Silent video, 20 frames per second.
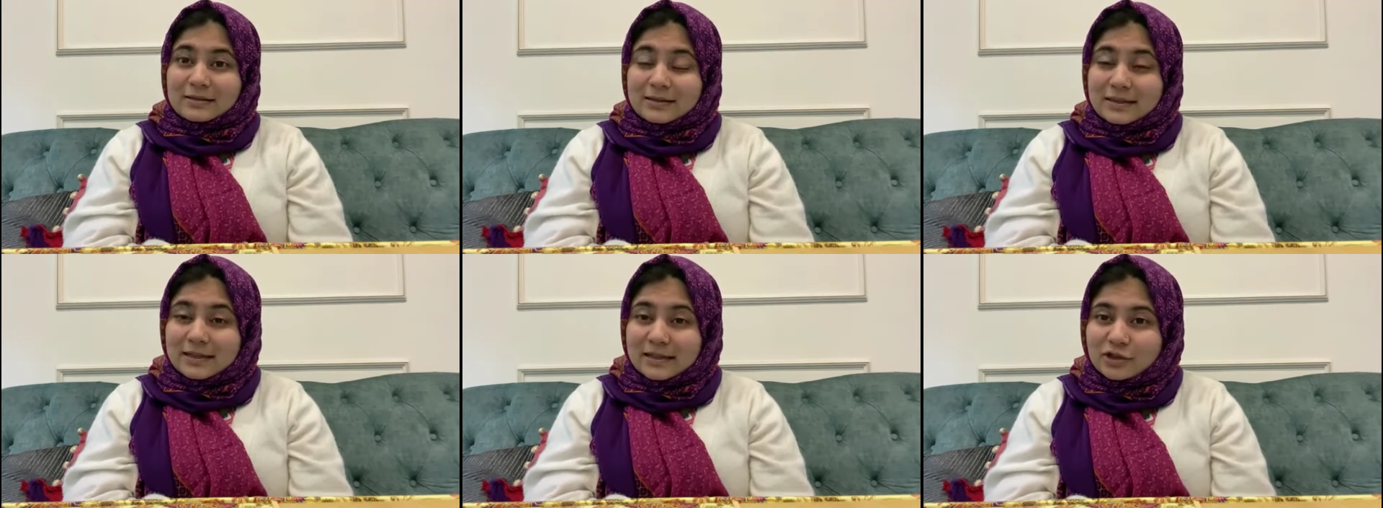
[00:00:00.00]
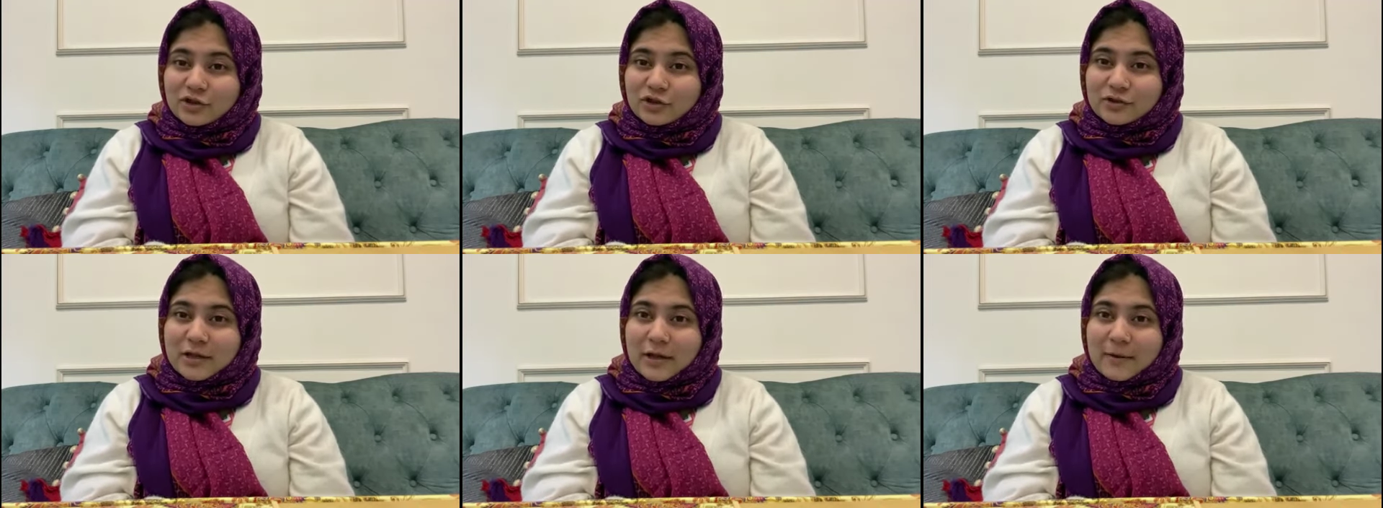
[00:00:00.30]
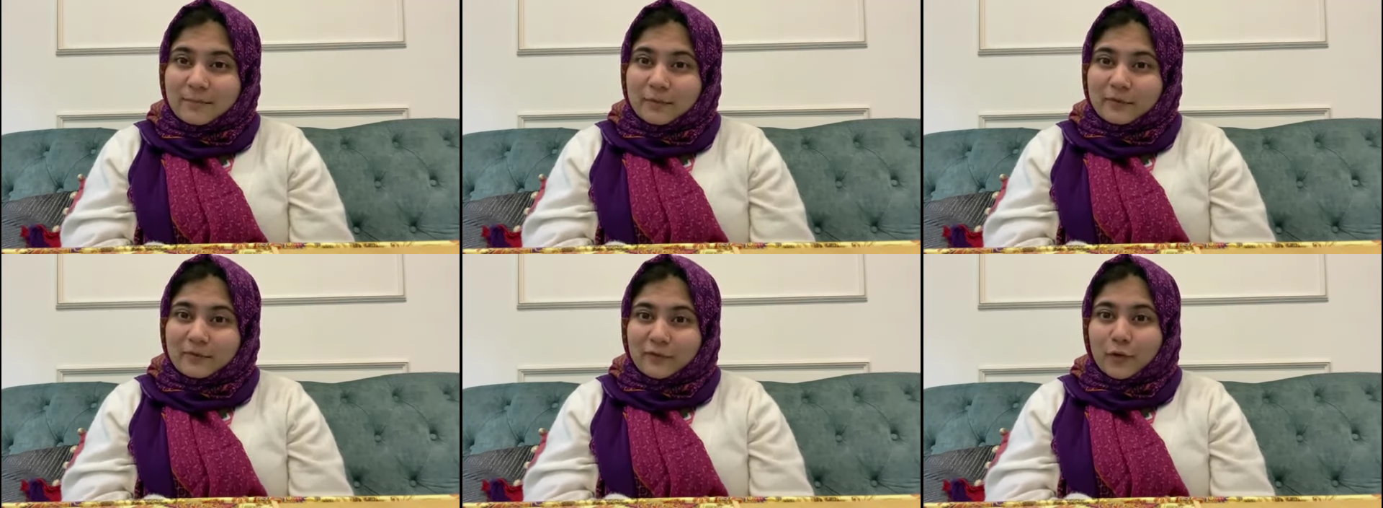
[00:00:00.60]
teach
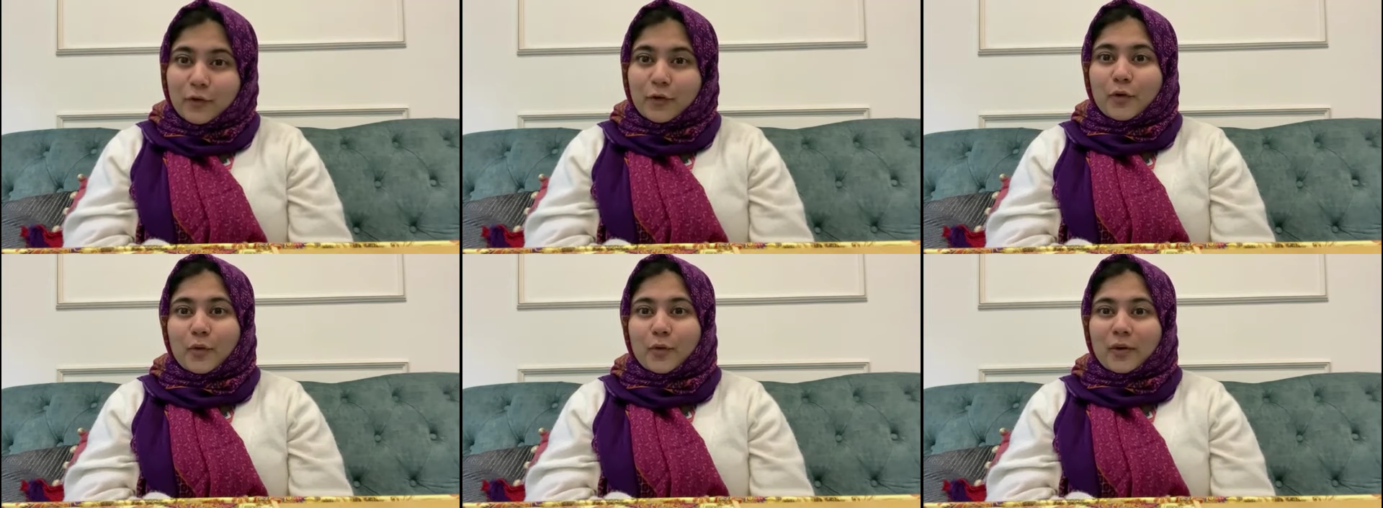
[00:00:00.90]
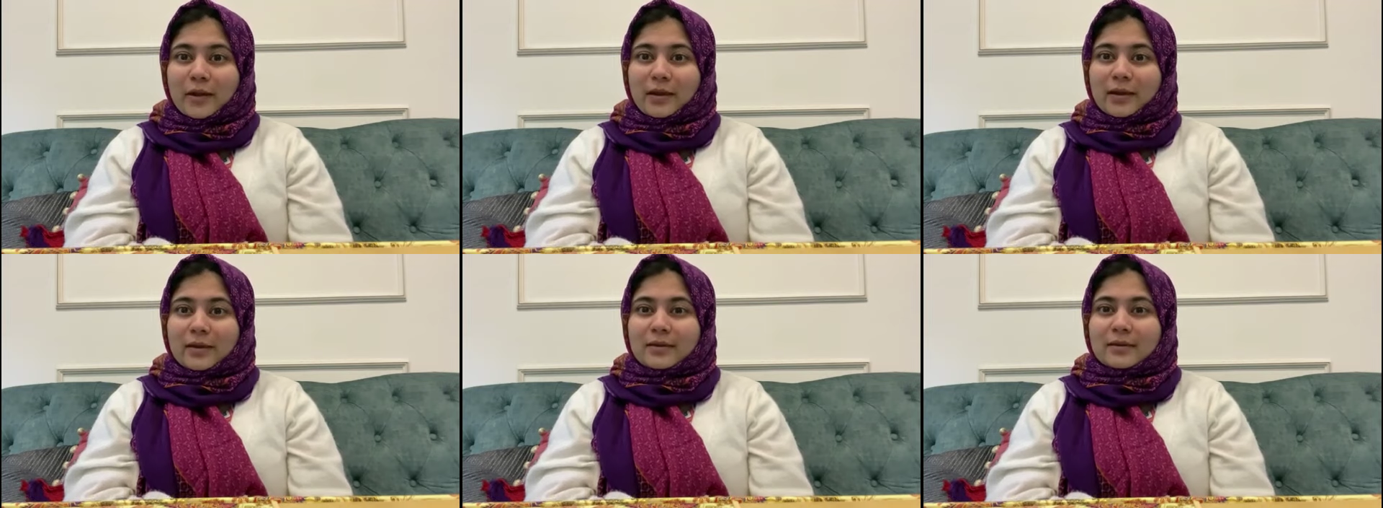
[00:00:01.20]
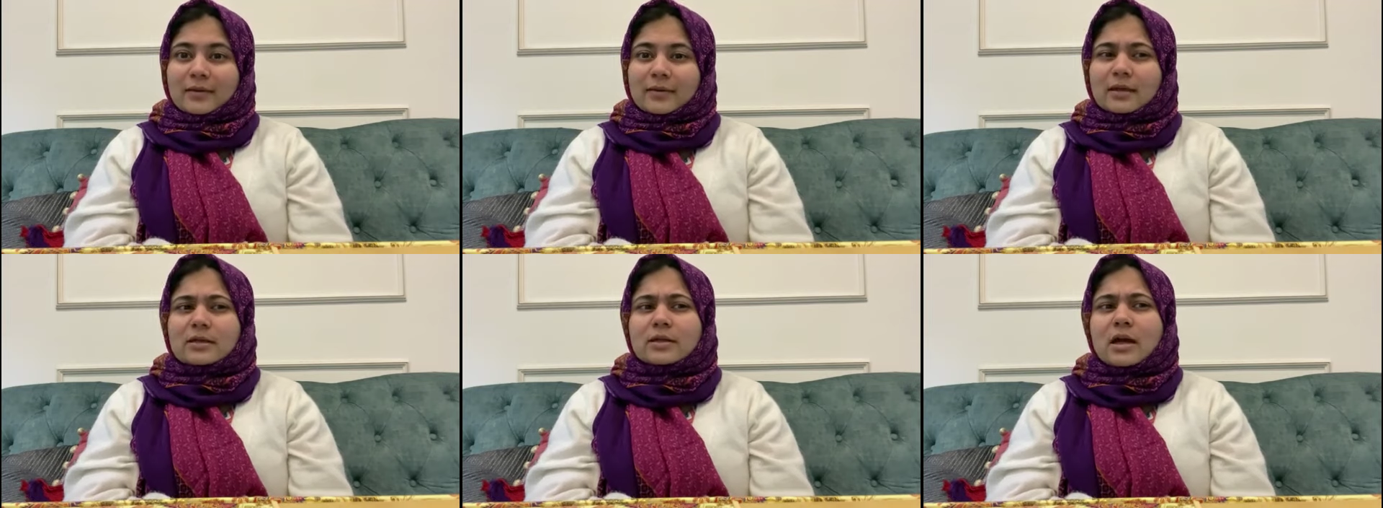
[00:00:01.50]
them before going
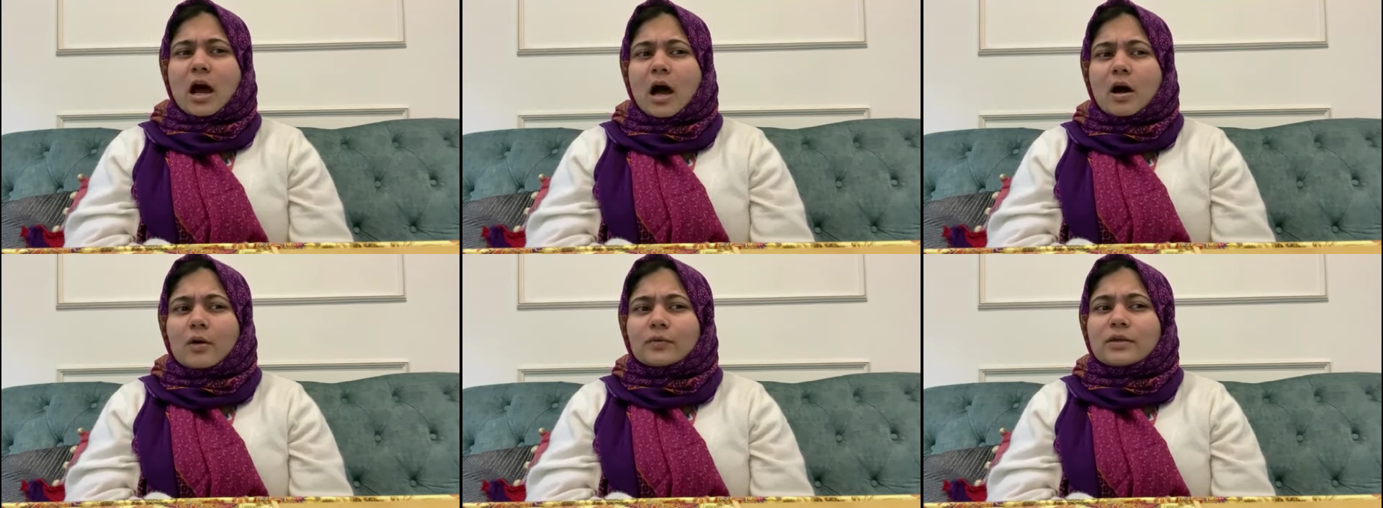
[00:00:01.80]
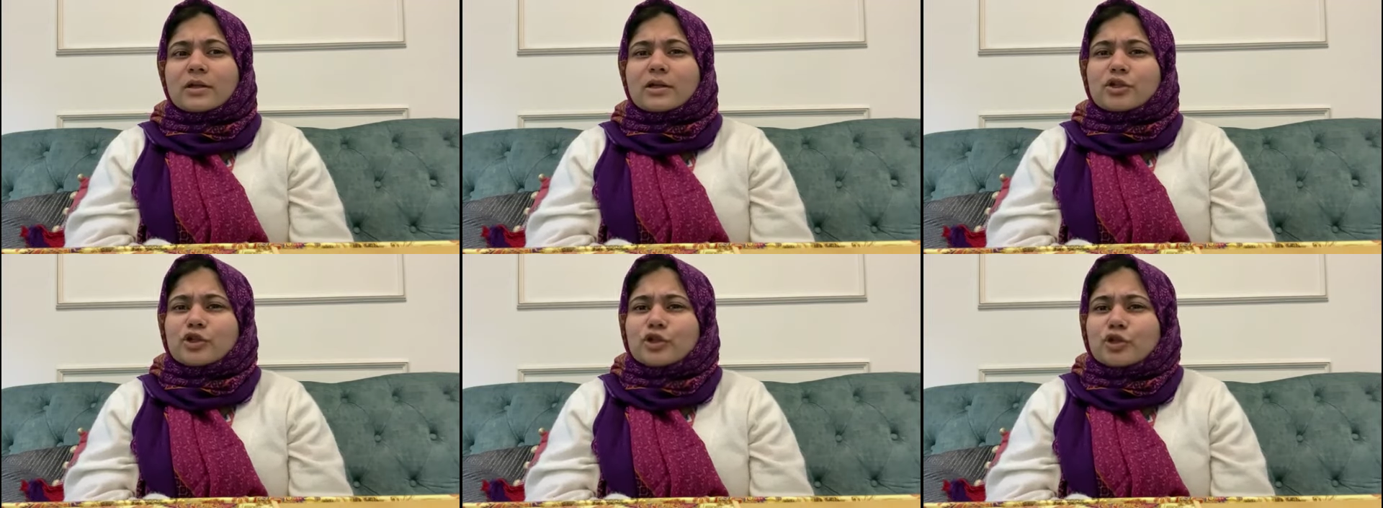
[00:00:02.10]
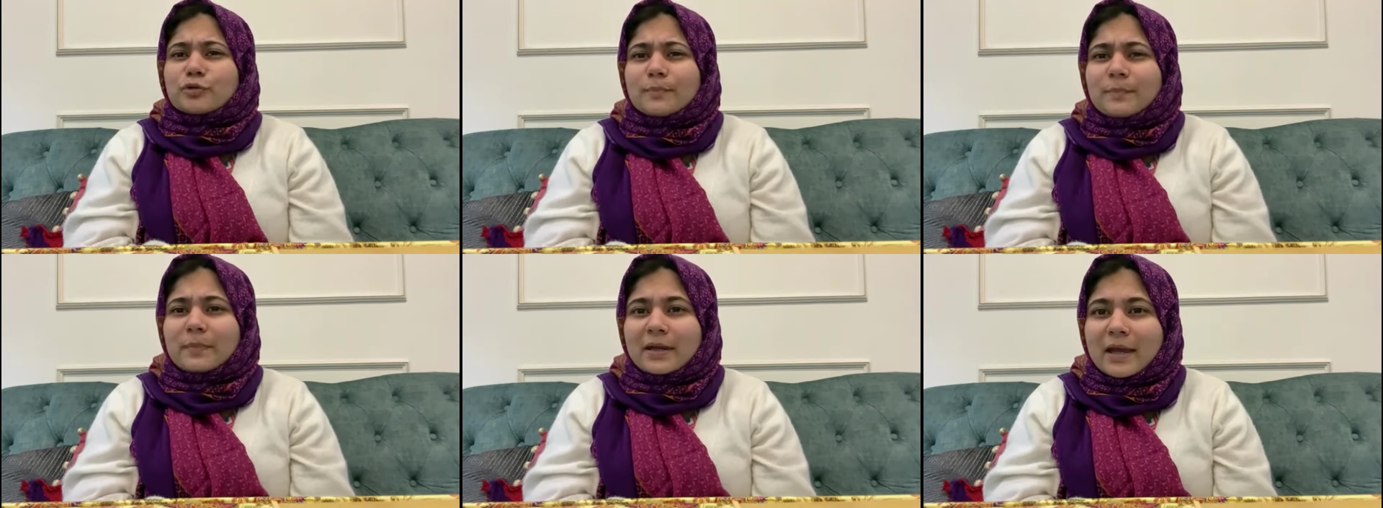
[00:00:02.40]
that how they
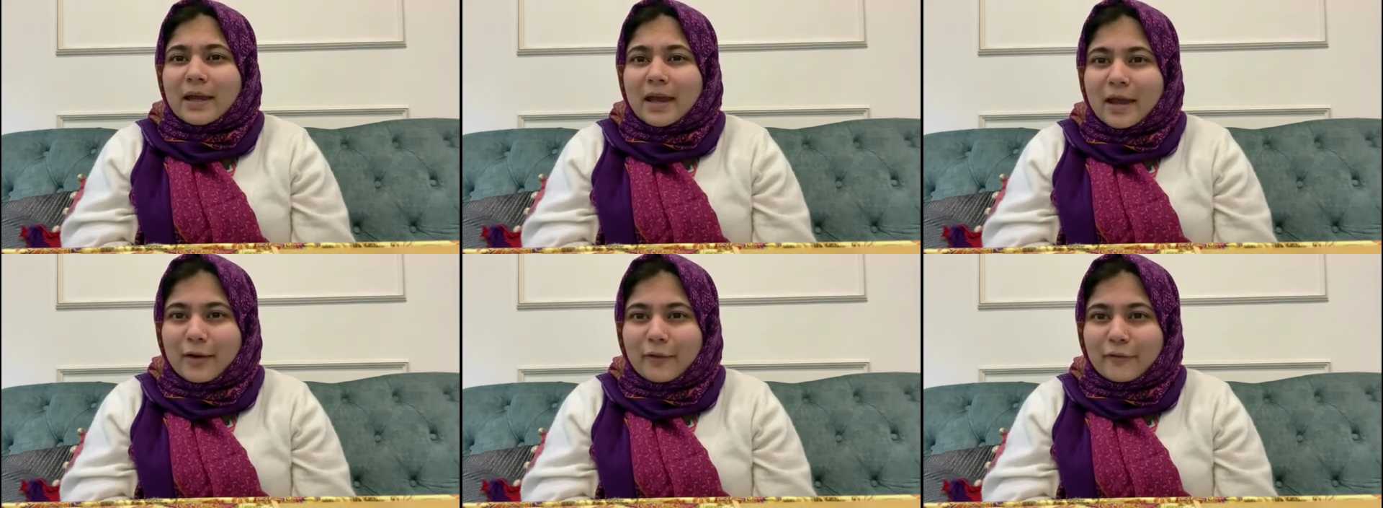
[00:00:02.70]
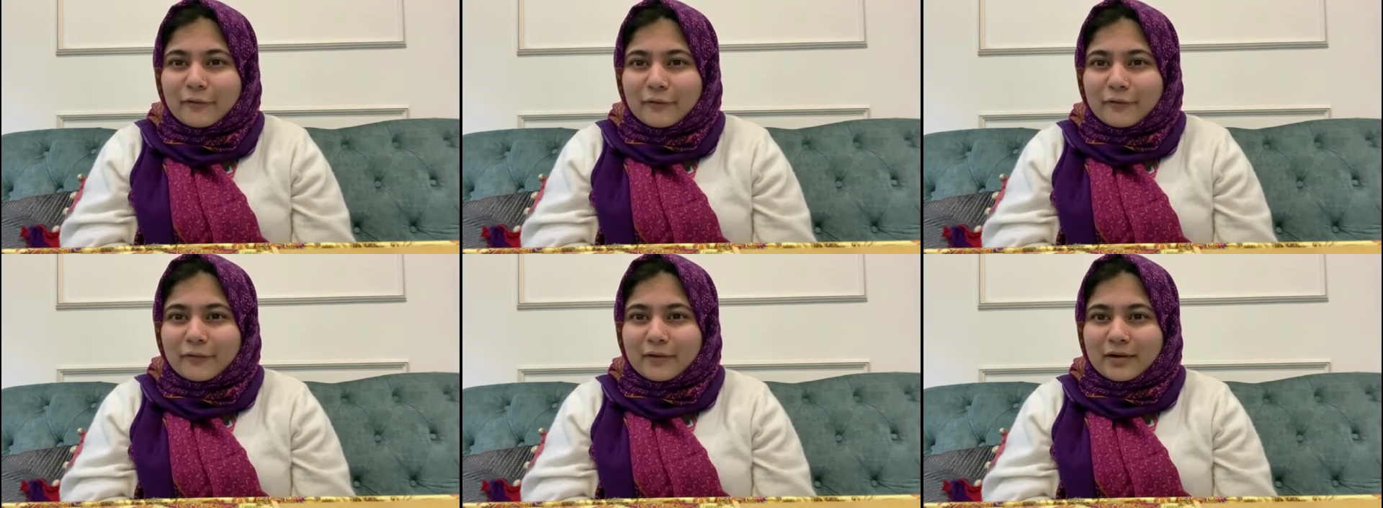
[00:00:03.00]
should behave,